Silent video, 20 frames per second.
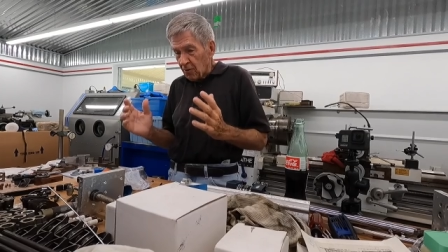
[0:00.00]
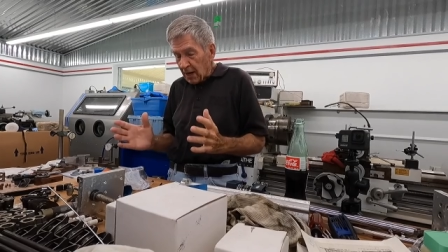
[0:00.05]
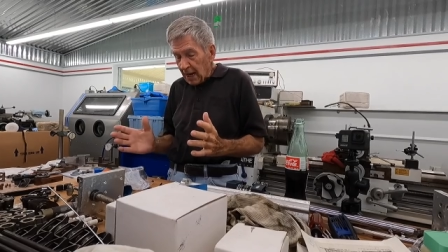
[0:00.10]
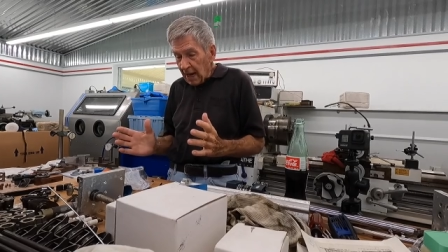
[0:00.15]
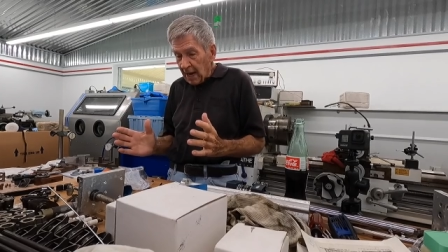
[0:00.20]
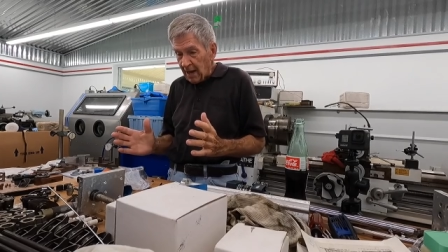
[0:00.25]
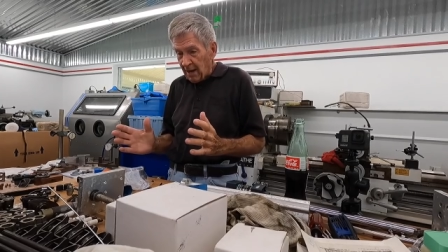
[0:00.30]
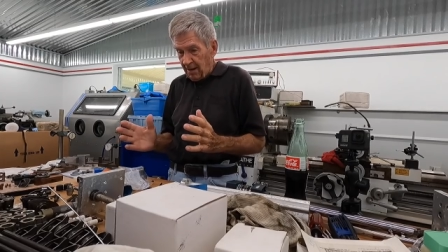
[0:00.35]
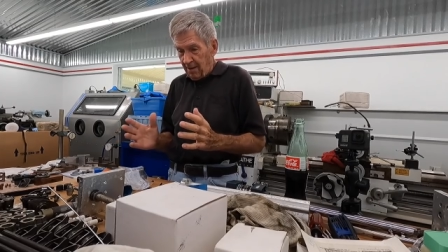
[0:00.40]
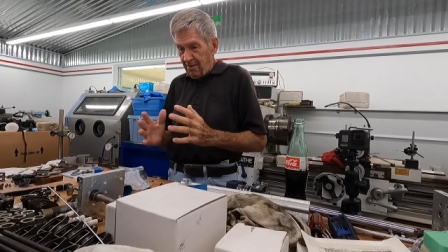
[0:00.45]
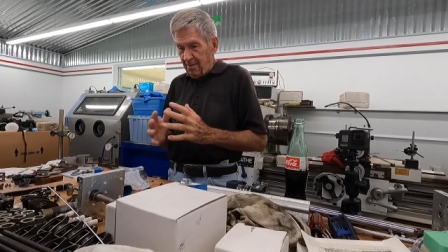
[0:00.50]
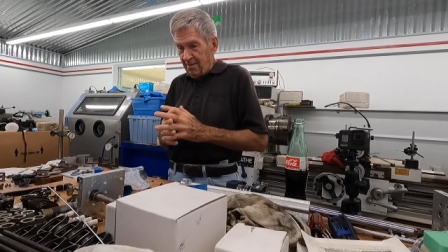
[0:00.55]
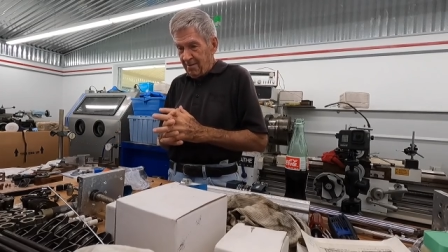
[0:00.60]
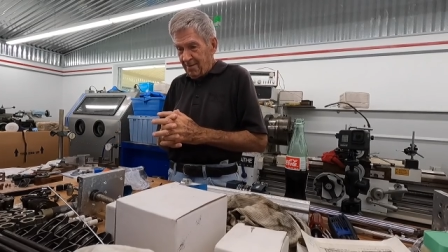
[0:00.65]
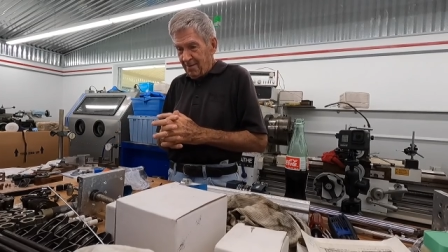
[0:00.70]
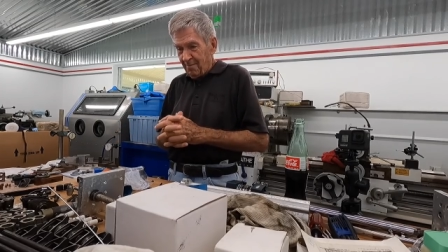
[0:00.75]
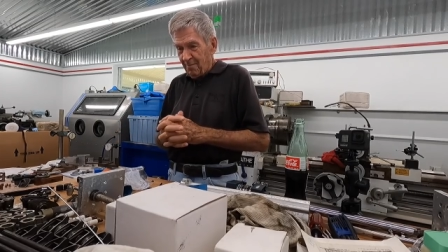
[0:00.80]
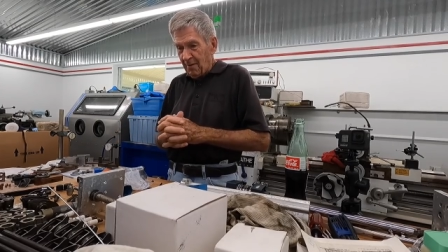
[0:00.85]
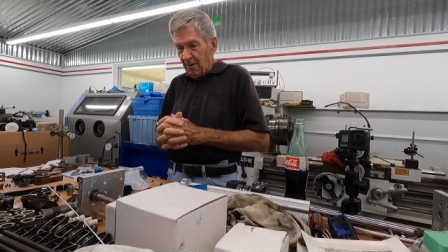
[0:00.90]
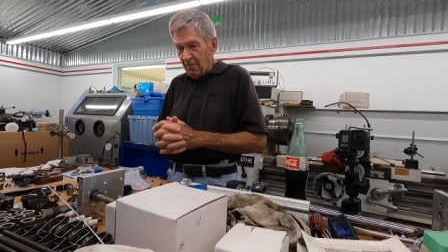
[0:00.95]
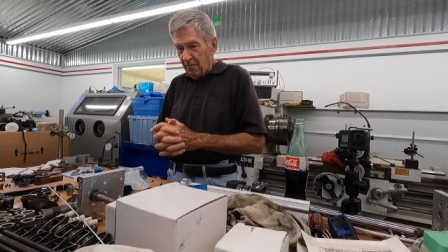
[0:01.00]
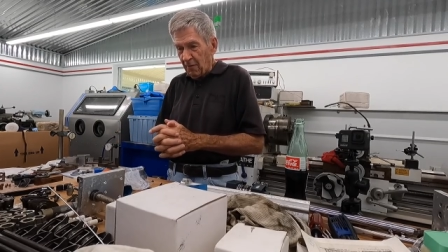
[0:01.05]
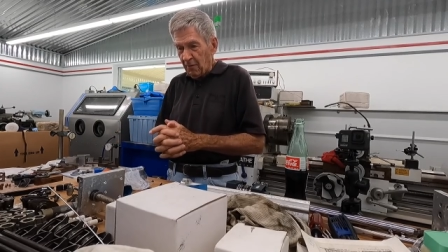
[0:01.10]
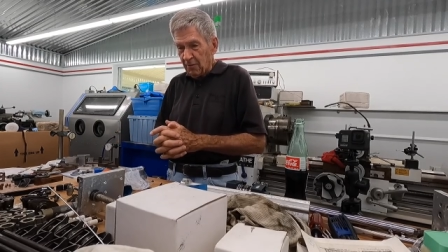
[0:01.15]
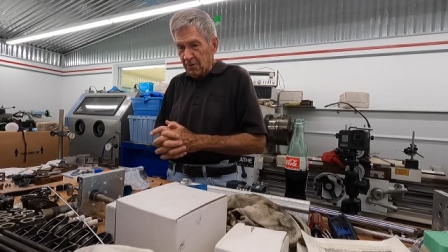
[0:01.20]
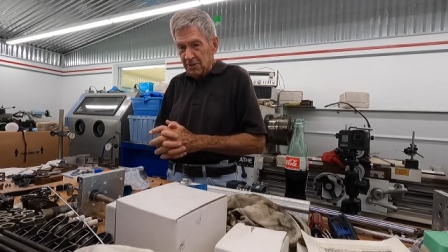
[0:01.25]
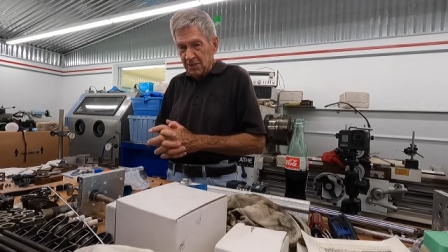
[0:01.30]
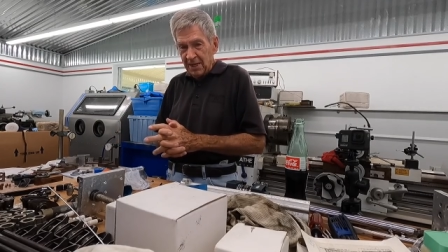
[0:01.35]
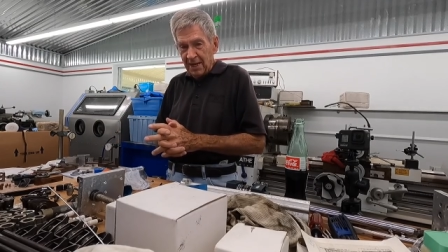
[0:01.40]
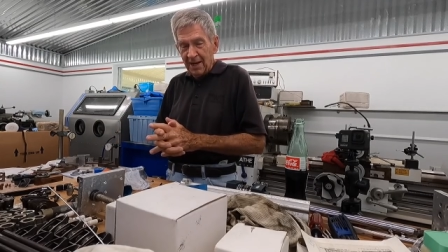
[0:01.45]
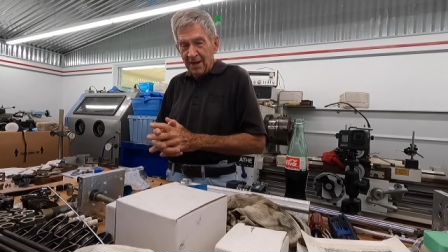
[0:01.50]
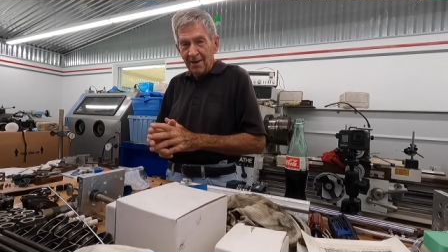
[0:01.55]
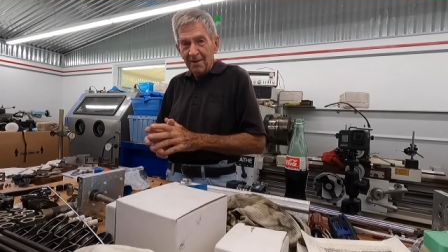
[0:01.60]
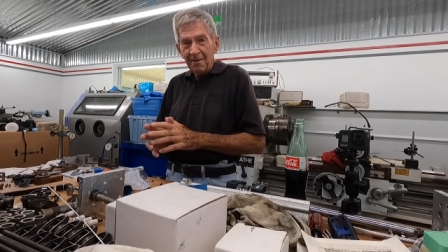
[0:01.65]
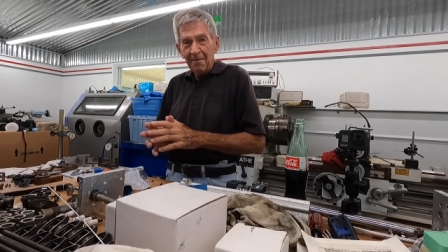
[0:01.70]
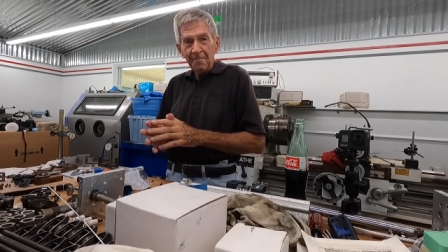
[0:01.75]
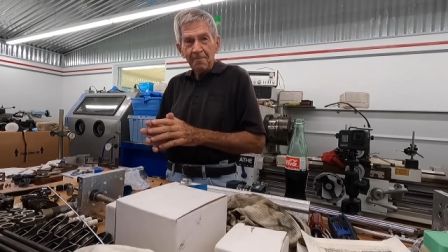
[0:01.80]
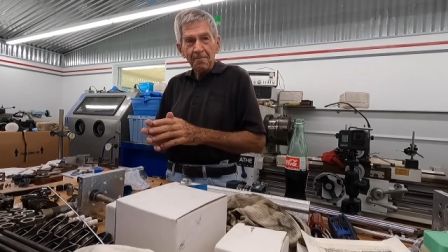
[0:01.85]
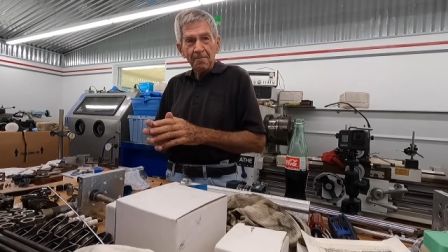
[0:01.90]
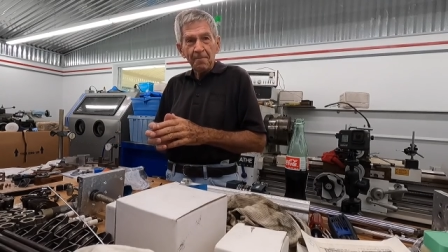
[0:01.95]
now my focus now,
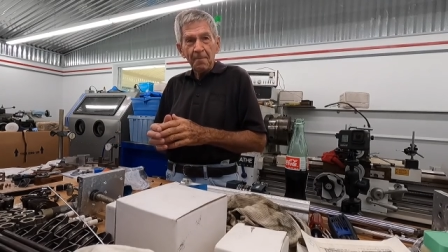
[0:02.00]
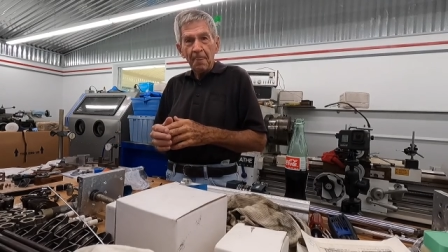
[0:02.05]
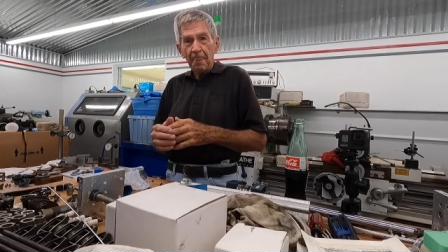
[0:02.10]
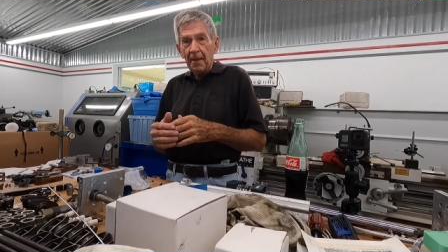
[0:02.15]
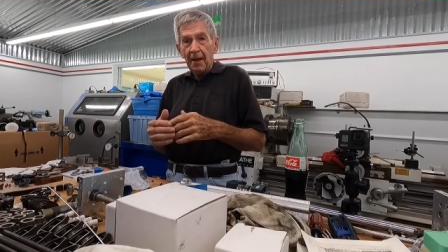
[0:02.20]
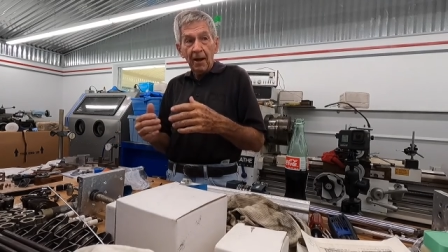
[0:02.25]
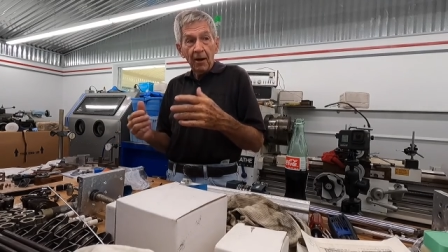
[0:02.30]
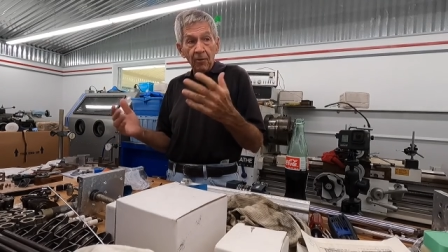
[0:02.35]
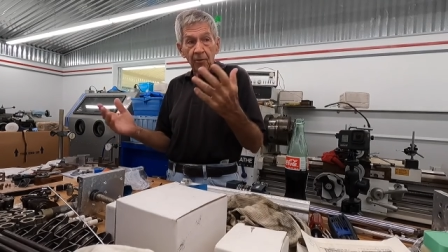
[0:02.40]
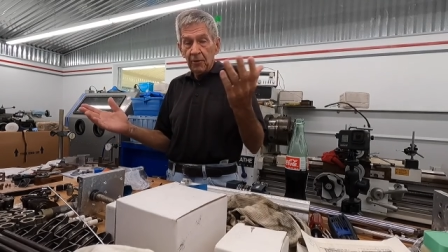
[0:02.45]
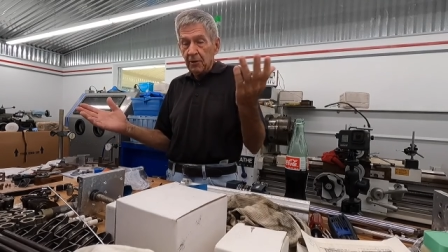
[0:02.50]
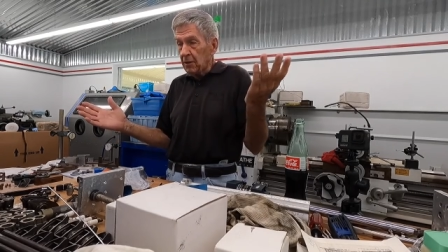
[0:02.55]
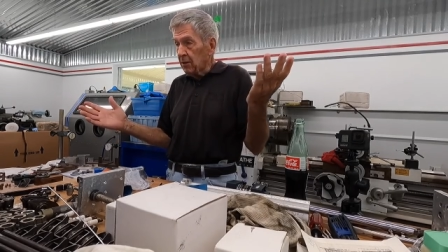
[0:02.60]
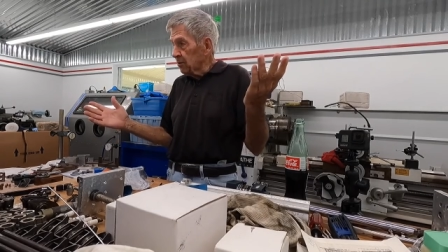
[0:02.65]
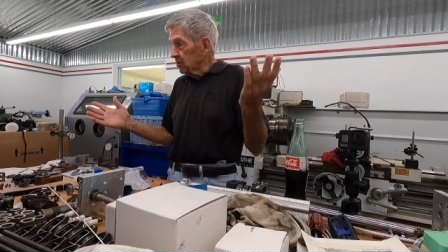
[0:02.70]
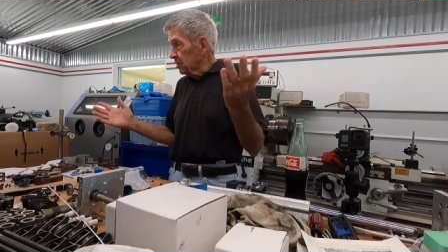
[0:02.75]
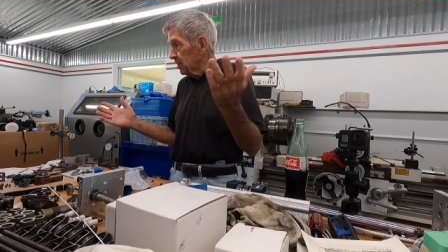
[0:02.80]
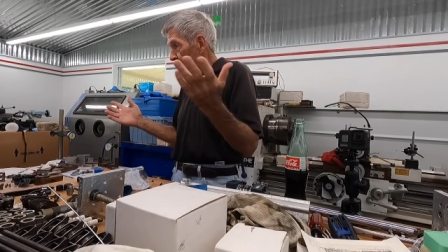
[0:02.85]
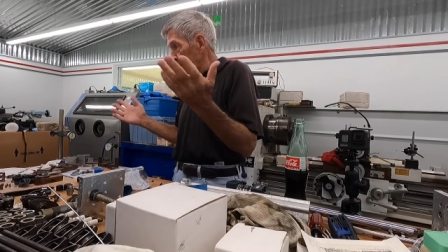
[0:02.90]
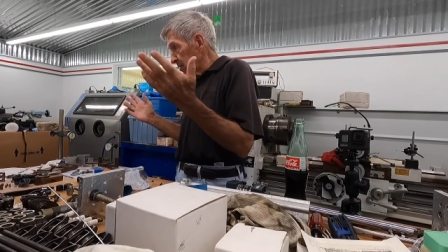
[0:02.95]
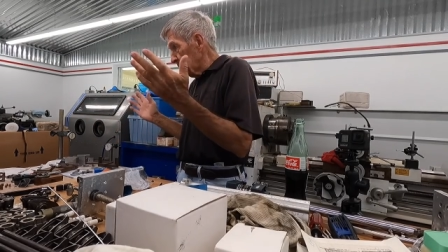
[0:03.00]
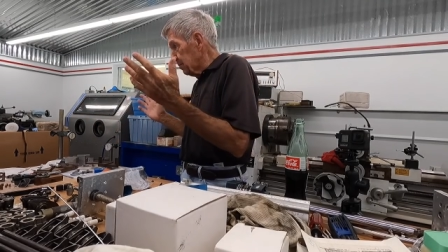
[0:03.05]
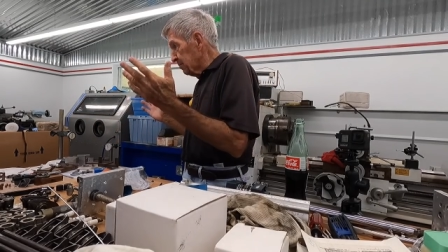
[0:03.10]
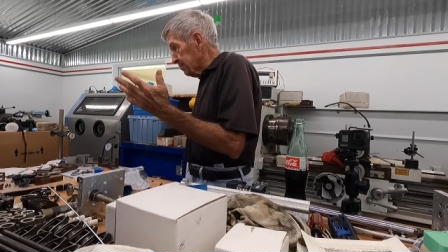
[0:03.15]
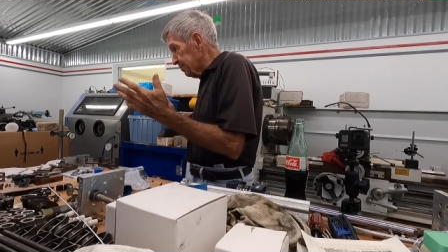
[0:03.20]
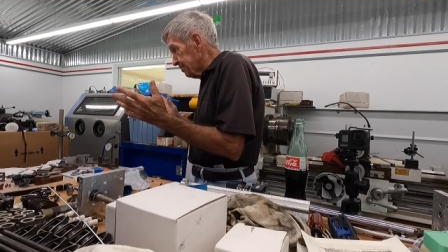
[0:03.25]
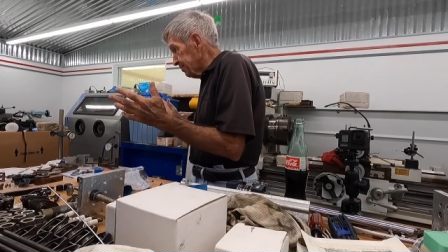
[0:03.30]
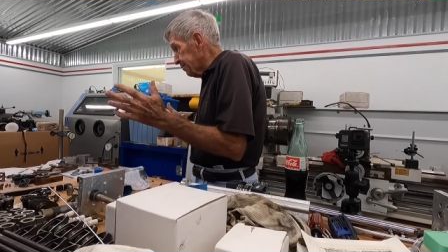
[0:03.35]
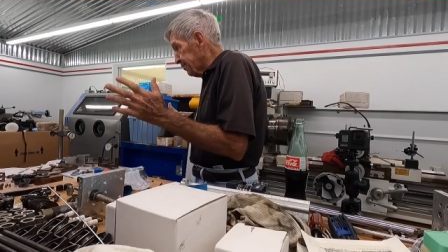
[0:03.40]
although it looks a little